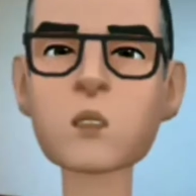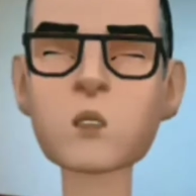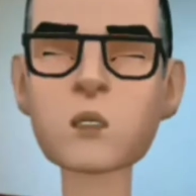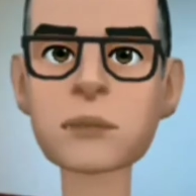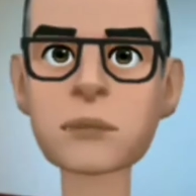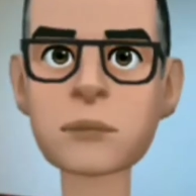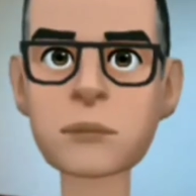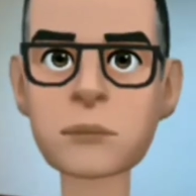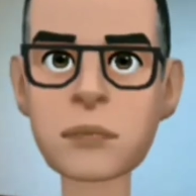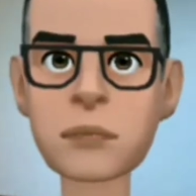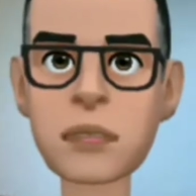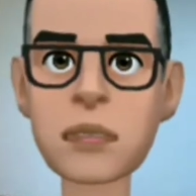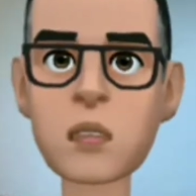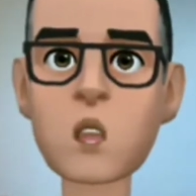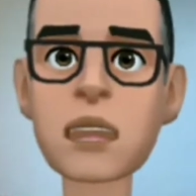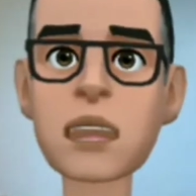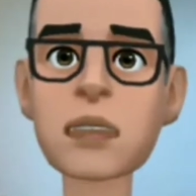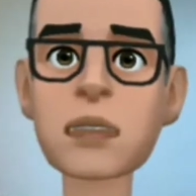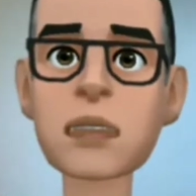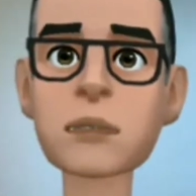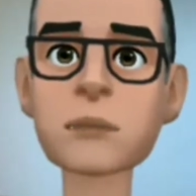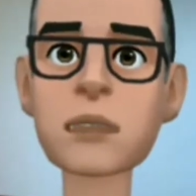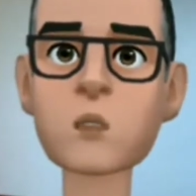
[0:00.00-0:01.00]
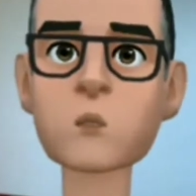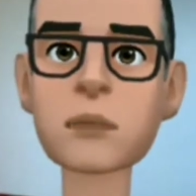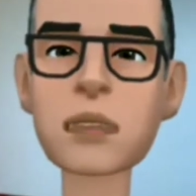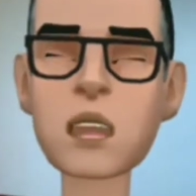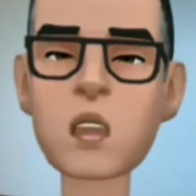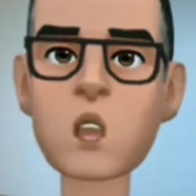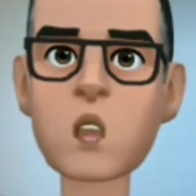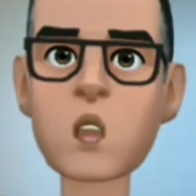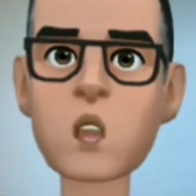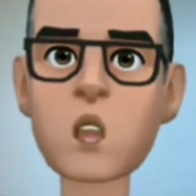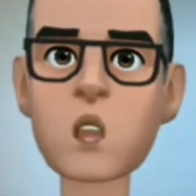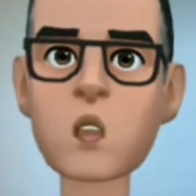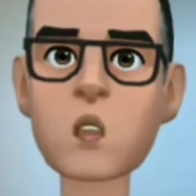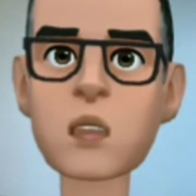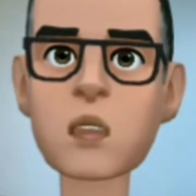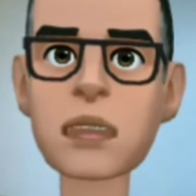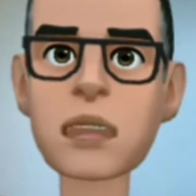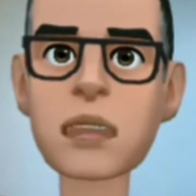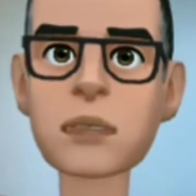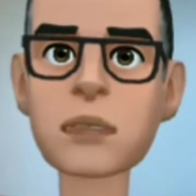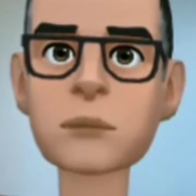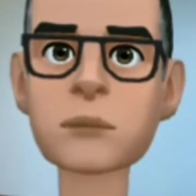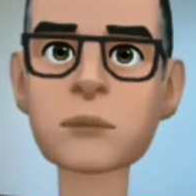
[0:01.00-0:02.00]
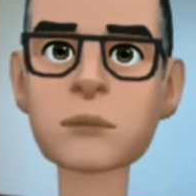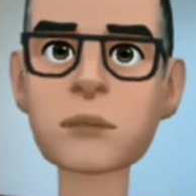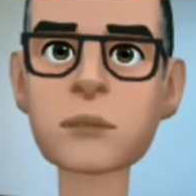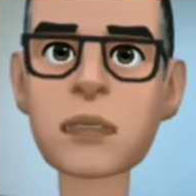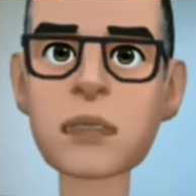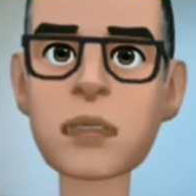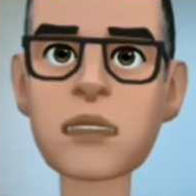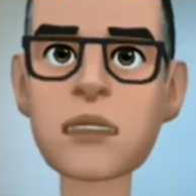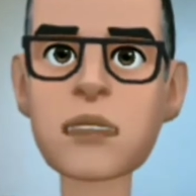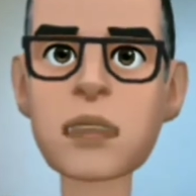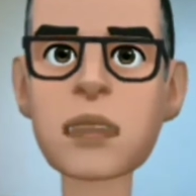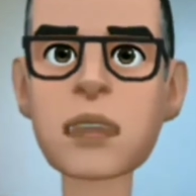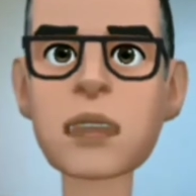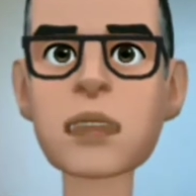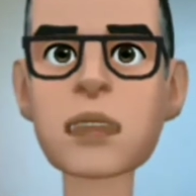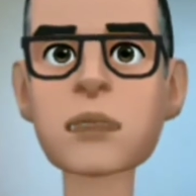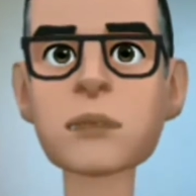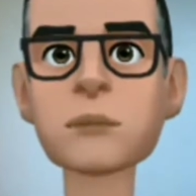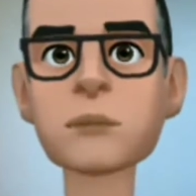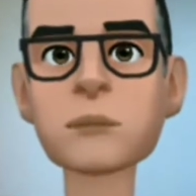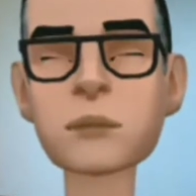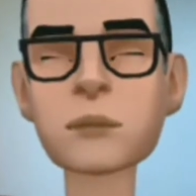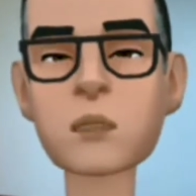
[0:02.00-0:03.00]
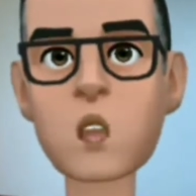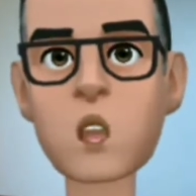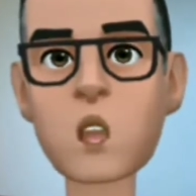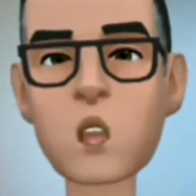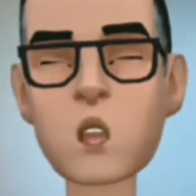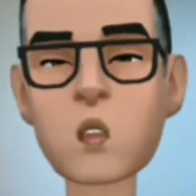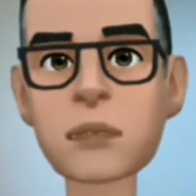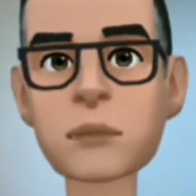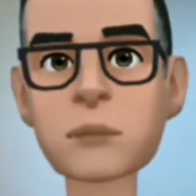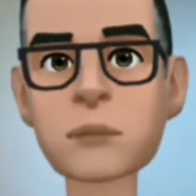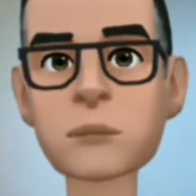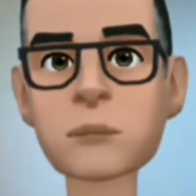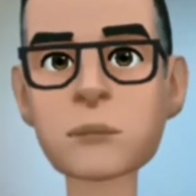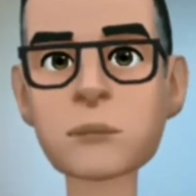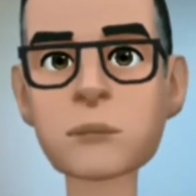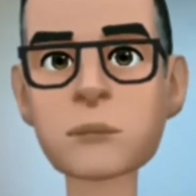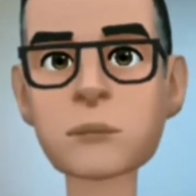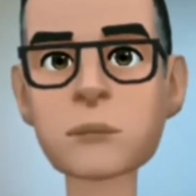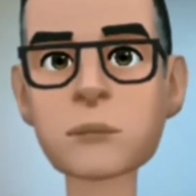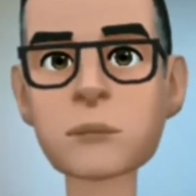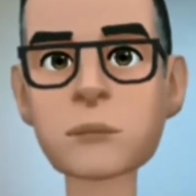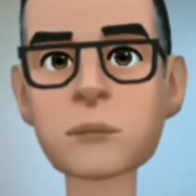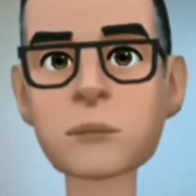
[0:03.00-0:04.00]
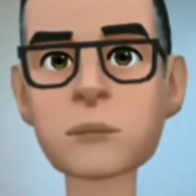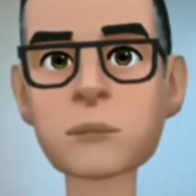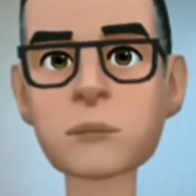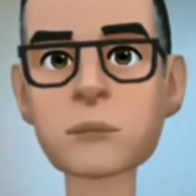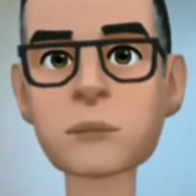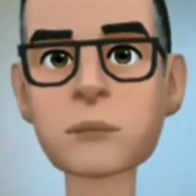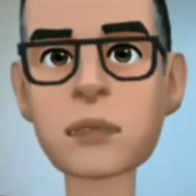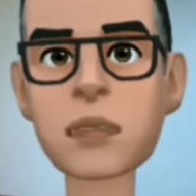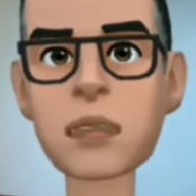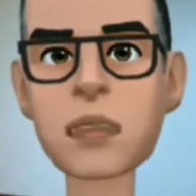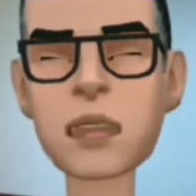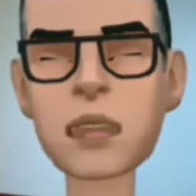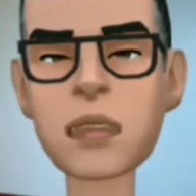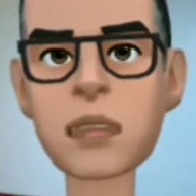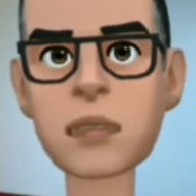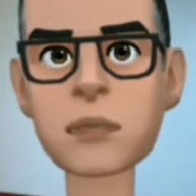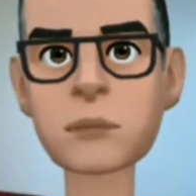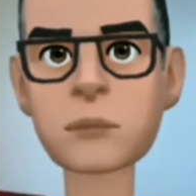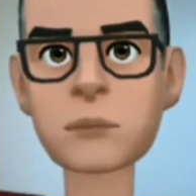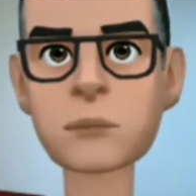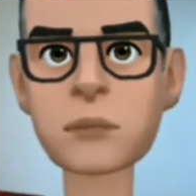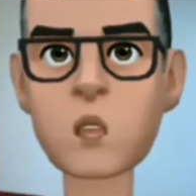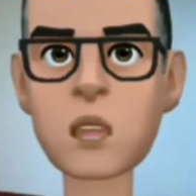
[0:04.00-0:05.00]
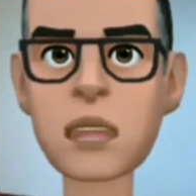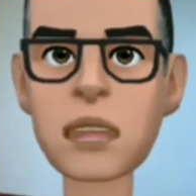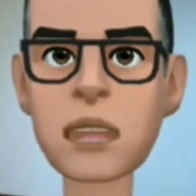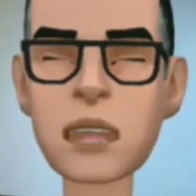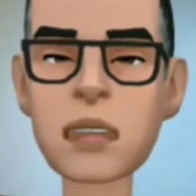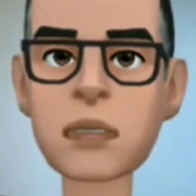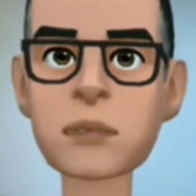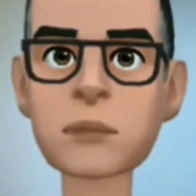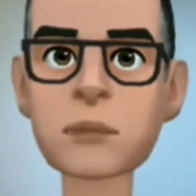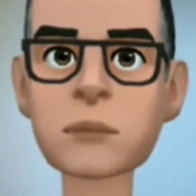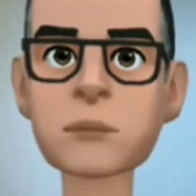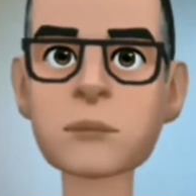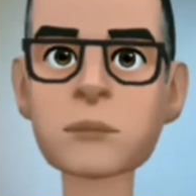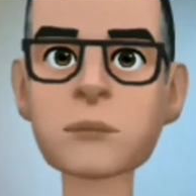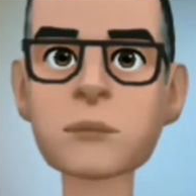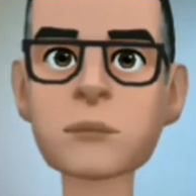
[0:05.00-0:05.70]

Joe, and welcome to Bakute TV's All Is Well.